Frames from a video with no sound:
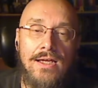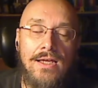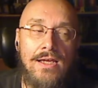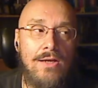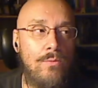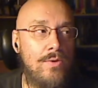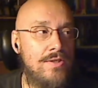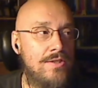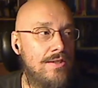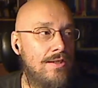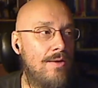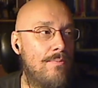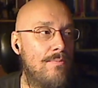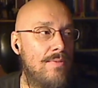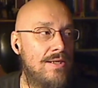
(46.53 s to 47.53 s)
It was
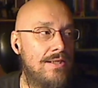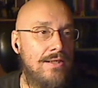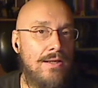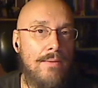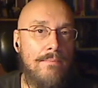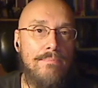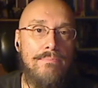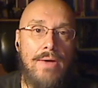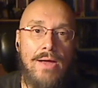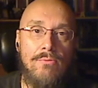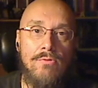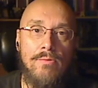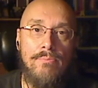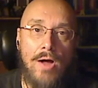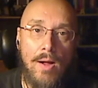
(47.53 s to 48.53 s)
committed by
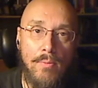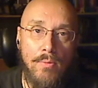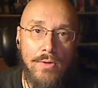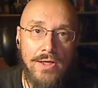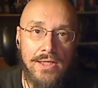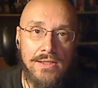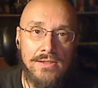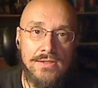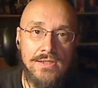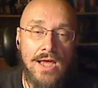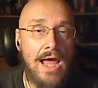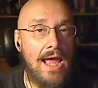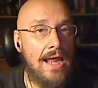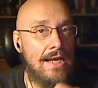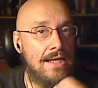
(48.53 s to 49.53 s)
Republicans,
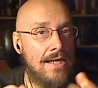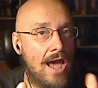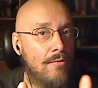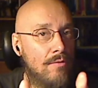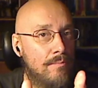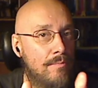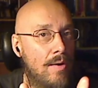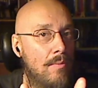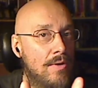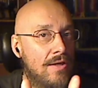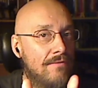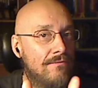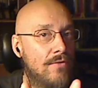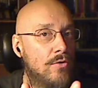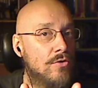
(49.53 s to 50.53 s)
and not
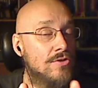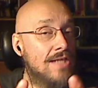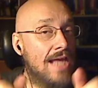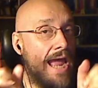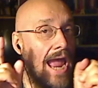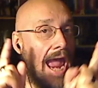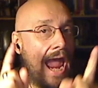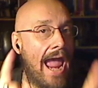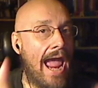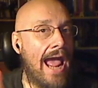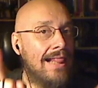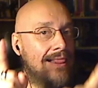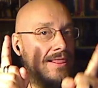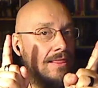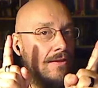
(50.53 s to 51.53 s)
Republican voters
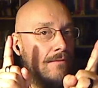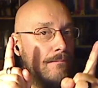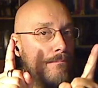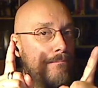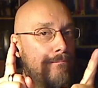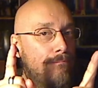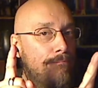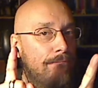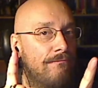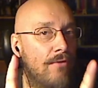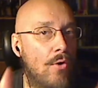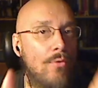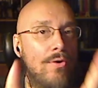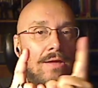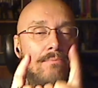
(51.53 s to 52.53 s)
at the
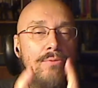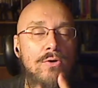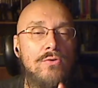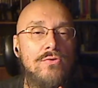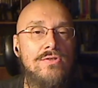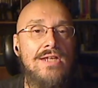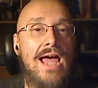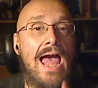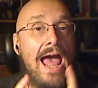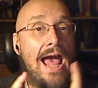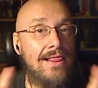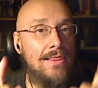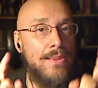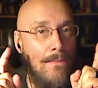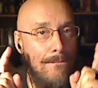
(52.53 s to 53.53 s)
voting booths,
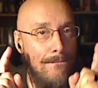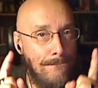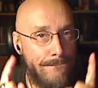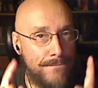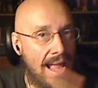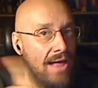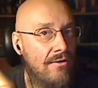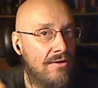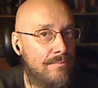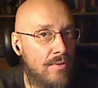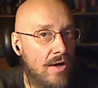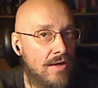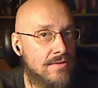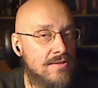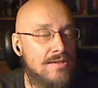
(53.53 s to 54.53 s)
at the ballot
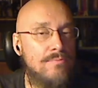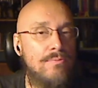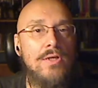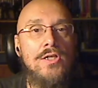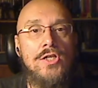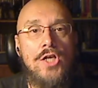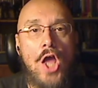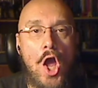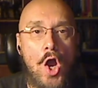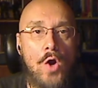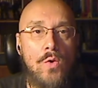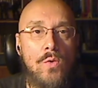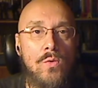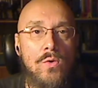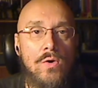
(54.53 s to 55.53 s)
boxes, but
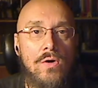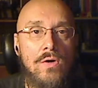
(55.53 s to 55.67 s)
no,